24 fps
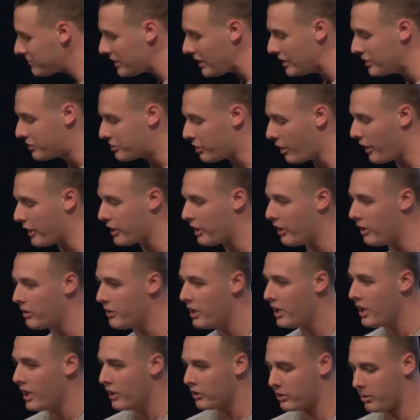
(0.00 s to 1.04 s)
And so I go
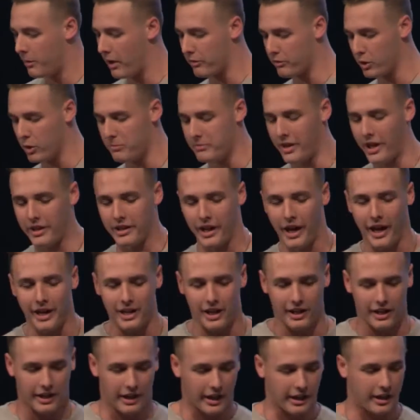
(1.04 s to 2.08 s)
to my room that night,
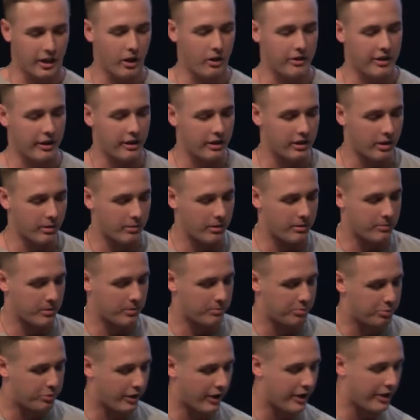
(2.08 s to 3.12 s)
and I go there, and I'm in
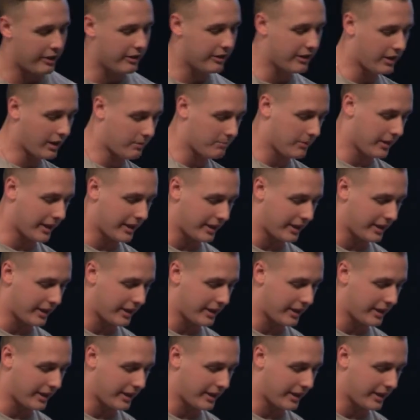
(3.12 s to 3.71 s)
prayer, and I'm